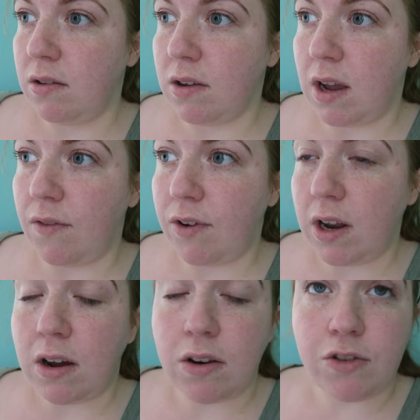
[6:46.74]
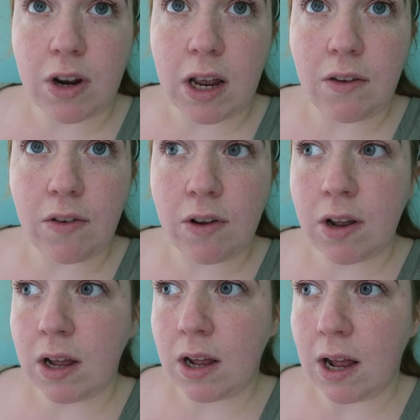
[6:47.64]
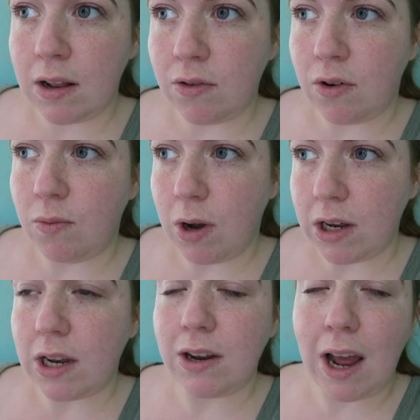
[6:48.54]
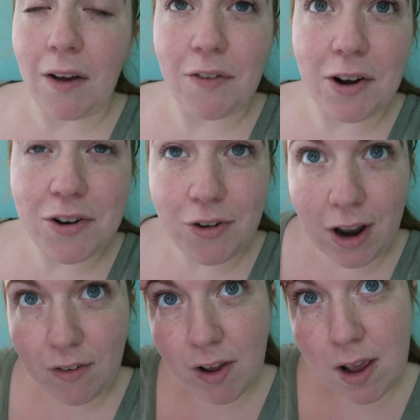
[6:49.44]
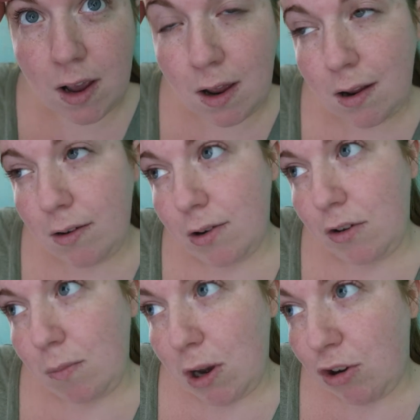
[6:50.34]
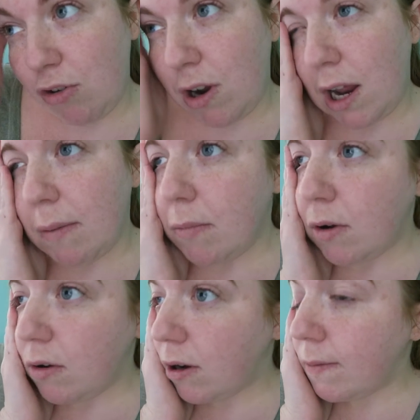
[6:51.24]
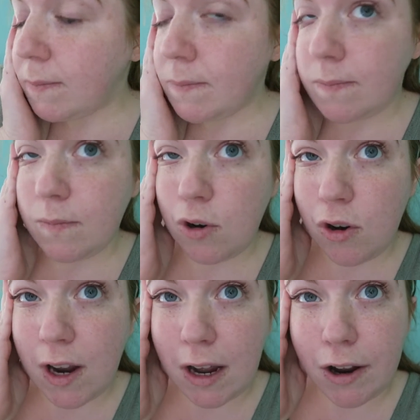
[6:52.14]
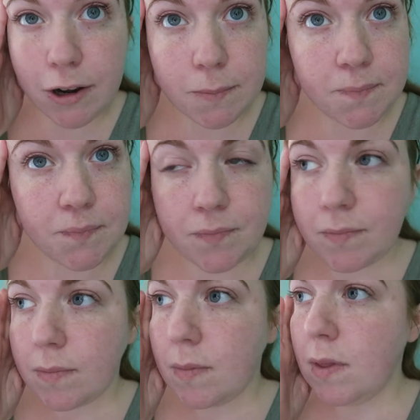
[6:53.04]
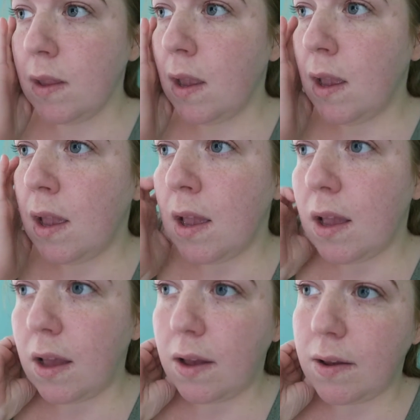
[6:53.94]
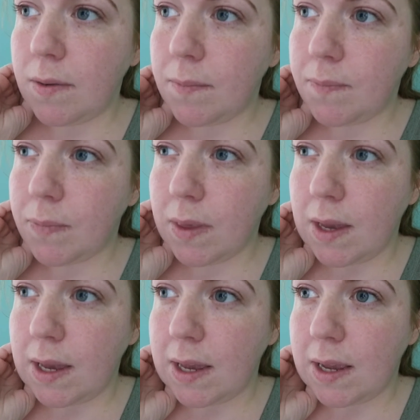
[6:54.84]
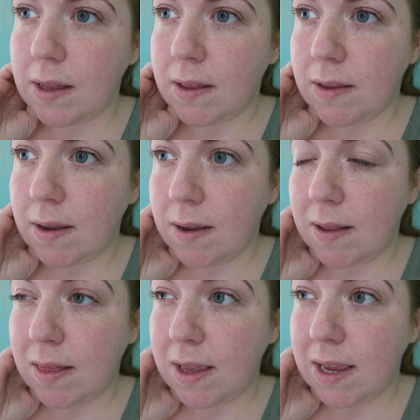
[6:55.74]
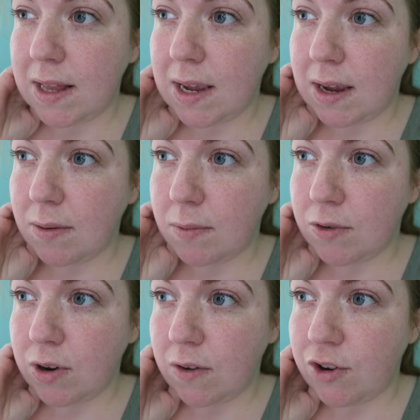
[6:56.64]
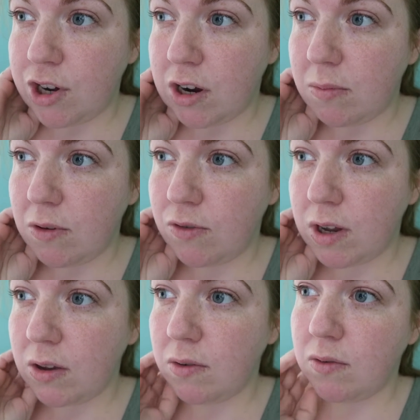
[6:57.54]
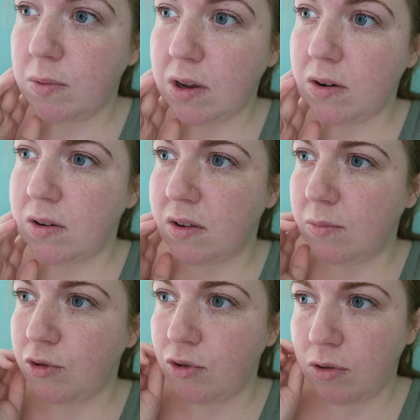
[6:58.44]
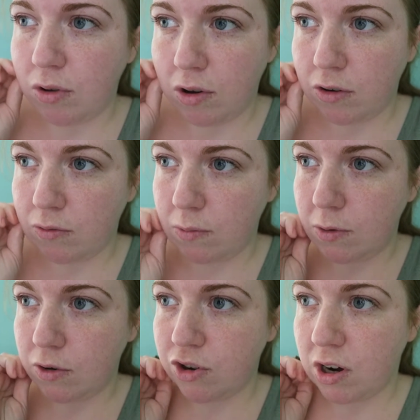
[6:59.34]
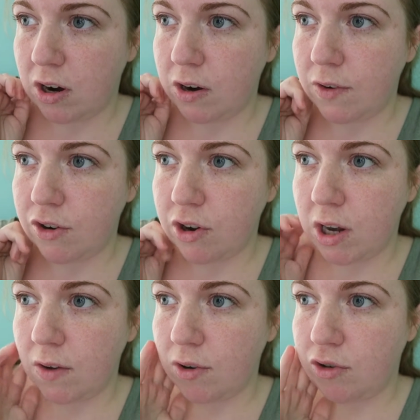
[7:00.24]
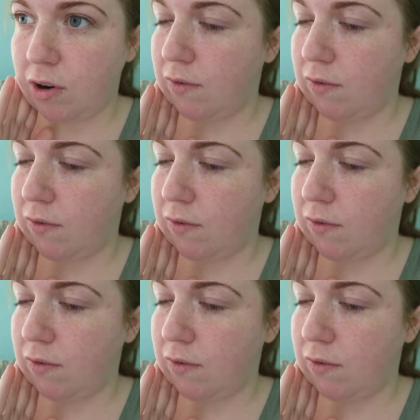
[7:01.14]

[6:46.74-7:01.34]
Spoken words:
So it's a half an hour drive. No, 1.5 hour drive. Trying to make sure I'm not too tired. And then I want to have a shower before I go because I'm sure the girls will want a shower eventually after